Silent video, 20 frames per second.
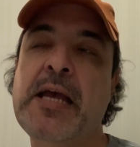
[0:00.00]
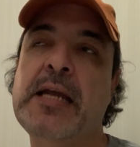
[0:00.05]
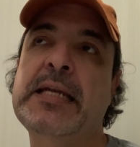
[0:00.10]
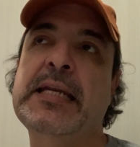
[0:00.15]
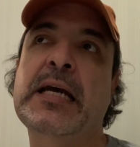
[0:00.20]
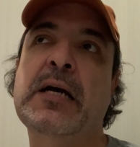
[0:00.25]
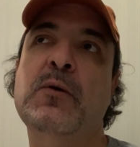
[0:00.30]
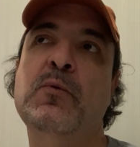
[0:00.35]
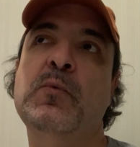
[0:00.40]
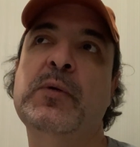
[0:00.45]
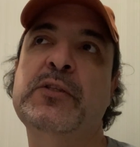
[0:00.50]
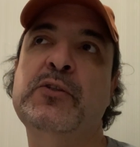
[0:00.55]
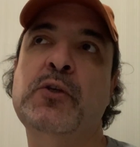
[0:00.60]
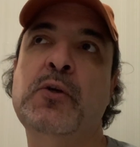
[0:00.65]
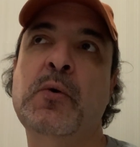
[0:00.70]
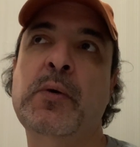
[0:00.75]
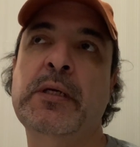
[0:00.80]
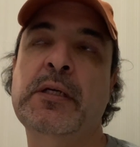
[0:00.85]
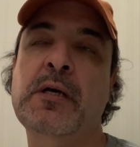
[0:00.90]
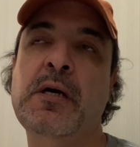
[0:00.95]
Now, what's
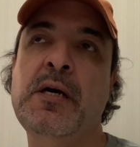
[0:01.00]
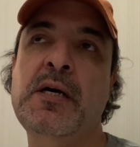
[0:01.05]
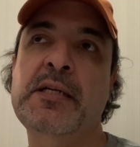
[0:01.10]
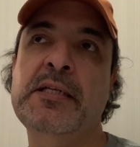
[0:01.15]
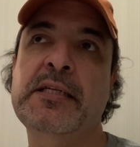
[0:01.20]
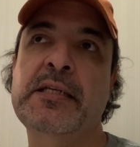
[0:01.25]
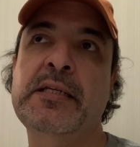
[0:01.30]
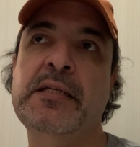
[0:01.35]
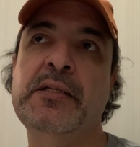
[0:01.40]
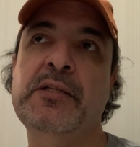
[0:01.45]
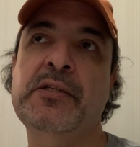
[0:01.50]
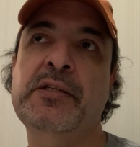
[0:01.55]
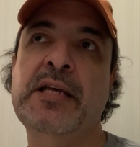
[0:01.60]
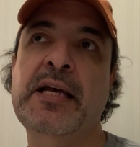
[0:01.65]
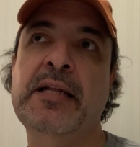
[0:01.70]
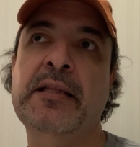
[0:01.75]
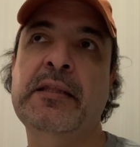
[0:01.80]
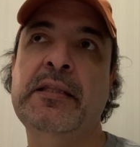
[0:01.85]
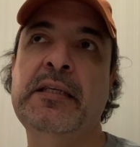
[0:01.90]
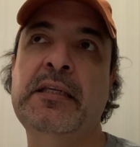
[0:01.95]
going on is
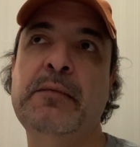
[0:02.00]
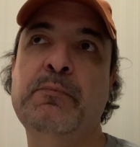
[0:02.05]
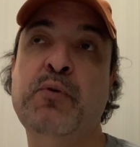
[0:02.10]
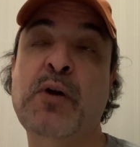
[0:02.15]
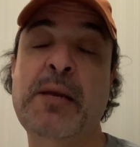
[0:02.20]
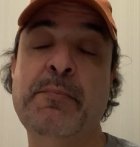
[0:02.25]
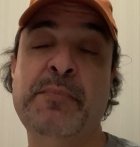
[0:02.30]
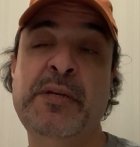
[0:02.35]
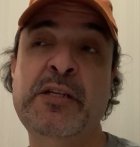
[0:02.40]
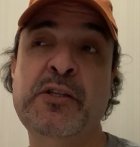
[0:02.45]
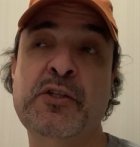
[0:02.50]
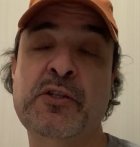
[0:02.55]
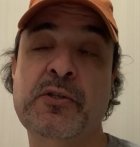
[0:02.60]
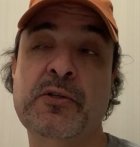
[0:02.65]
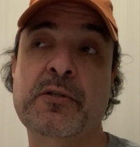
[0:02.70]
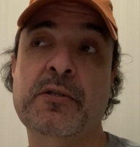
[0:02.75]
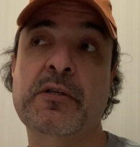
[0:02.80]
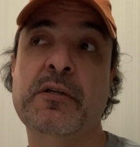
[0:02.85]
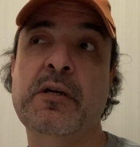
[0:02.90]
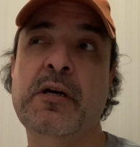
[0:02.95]
that the prime
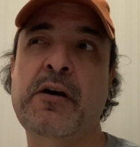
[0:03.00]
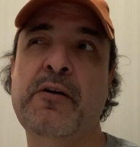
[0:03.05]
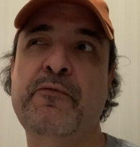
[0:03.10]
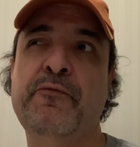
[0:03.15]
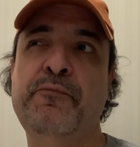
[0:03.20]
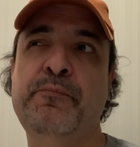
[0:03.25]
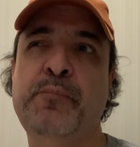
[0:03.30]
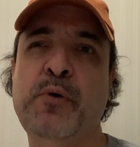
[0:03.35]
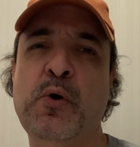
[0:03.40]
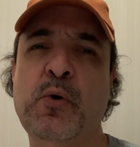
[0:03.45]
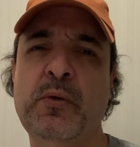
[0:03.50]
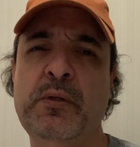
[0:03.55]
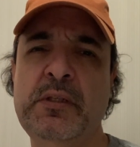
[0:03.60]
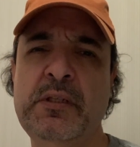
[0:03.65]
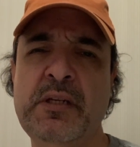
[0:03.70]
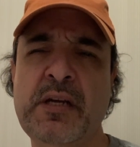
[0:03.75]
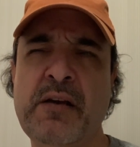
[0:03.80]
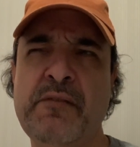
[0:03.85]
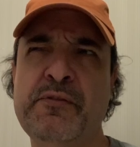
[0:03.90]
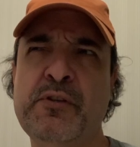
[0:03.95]
minister of
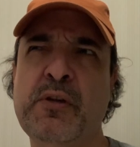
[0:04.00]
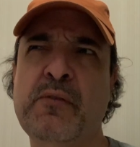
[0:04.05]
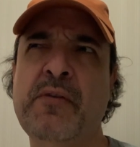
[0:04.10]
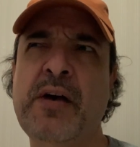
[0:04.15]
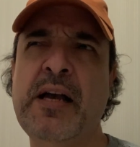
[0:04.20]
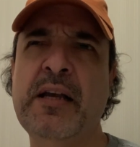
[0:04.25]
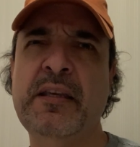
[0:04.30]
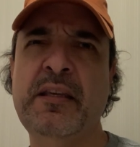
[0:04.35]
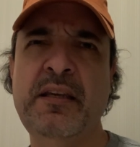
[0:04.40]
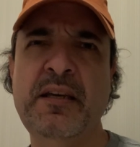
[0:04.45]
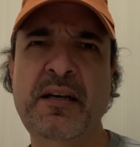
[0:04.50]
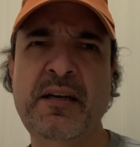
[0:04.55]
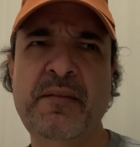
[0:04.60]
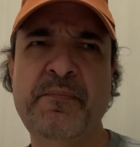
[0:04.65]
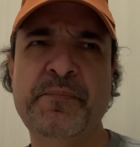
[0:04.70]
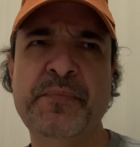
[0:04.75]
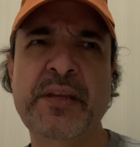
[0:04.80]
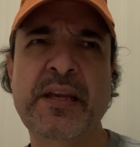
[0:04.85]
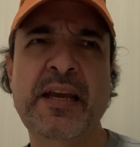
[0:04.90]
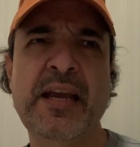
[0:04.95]
Poland, of Slovakia,
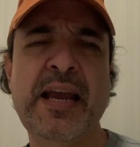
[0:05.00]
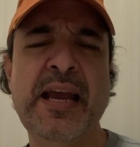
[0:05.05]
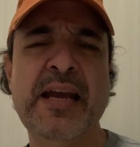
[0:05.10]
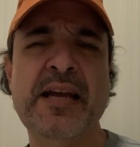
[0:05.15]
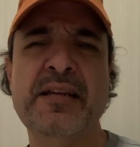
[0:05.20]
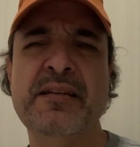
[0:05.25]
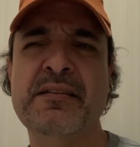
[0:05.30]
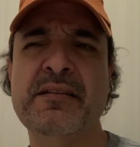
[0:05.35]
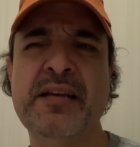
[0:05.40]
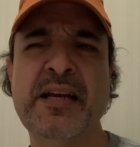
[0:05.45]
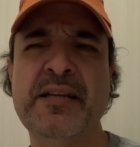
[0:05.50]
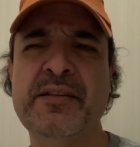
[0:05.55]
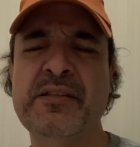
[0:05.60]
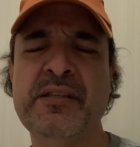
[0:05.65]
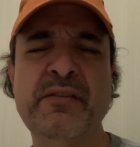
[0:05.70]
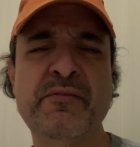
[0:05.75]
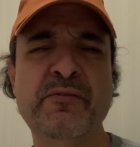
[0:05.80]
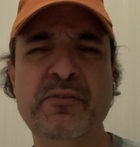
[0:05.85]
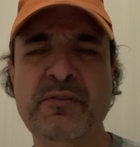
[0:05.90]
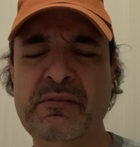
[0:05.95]
and
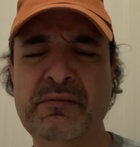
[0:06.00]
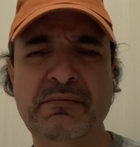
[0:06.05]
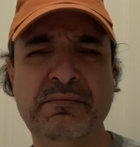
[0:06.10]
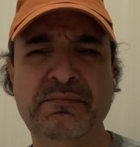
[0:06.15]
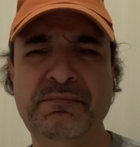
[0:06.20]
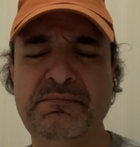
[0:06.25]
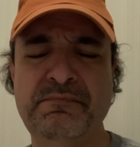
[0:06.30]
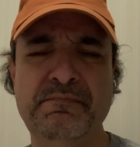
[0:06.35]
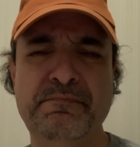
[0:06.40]
several